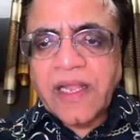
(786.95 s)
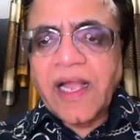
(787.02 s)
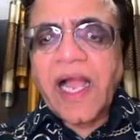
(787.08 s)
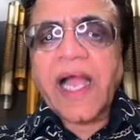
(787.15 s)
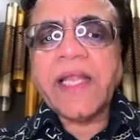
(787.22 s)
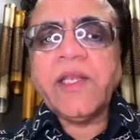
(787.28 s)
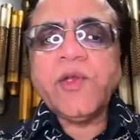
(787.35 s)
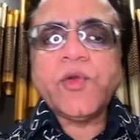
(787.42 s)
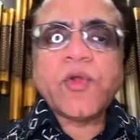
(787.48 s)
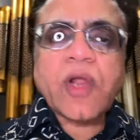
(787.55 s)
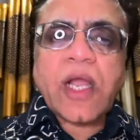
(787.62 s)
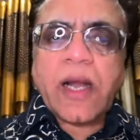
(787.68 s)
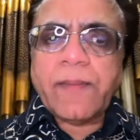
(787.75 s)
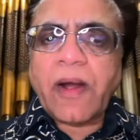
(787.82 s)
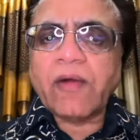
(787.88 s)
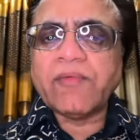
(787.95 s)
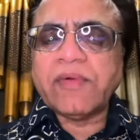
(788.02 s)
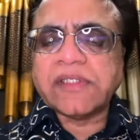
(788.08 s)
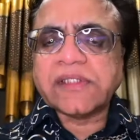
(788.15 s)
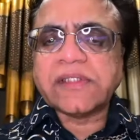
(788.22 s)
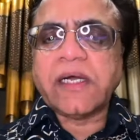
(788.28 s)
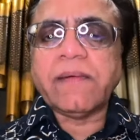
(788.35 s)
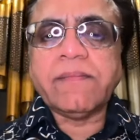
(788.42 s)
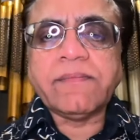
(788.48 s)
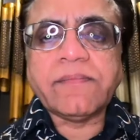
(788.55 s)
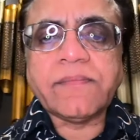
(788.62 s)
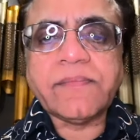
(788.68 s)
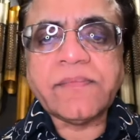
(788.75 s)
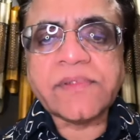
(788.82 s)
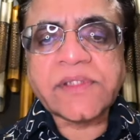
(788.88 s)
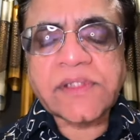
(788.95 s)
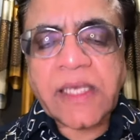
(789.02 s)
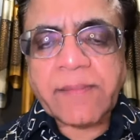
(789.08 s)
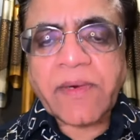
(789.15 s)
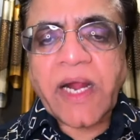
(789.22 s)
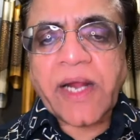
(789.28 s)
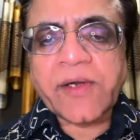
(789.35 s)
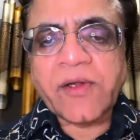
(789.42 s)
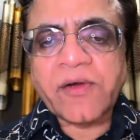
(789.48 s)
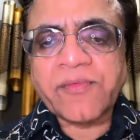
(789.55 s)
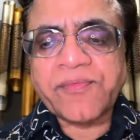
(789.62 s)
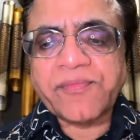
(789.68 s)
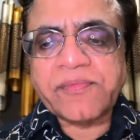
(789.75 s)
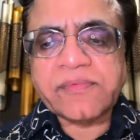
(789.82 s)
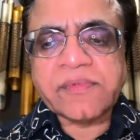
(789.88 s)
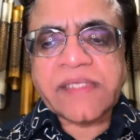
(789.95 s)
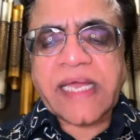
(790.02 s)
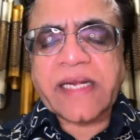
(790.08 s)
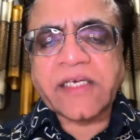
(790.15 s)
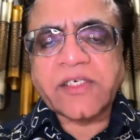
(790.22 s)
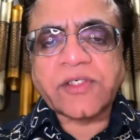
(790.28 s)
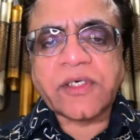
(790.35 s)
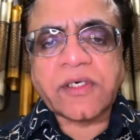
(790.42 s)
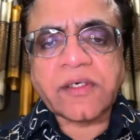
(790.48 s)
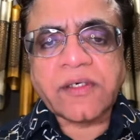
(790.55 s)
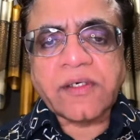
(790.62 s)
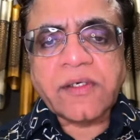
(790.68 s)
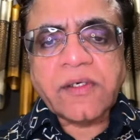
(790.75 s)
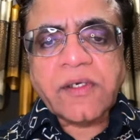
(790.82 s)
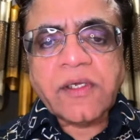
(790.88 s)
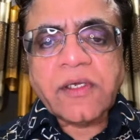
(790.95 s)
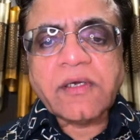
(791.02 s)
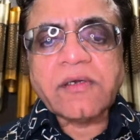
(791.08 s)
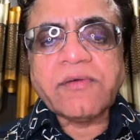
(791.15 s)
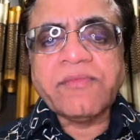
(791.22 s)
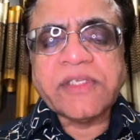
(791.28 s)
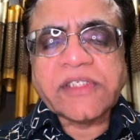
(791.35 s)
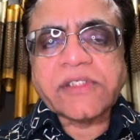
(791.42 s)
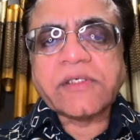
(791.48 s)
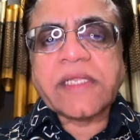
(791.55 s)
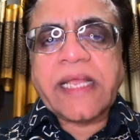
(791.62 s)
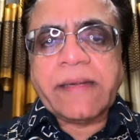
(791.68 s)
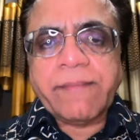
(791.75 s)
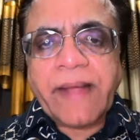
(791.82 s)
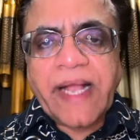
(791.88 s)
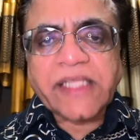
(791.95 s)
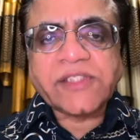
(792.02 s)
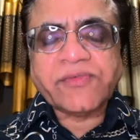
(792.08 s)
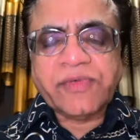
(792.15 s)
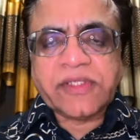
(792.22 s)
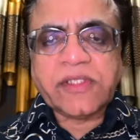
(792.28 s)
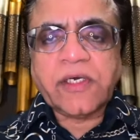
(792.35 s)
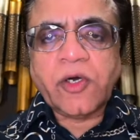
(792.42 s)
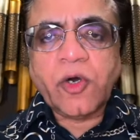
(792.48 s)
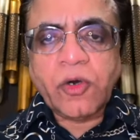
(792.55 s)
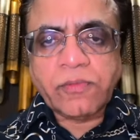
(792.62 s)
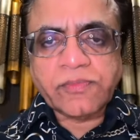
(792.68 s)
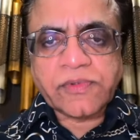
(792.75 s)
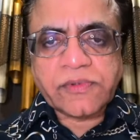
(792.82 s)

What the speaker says: I need to come out with some kind of character which can match with the Home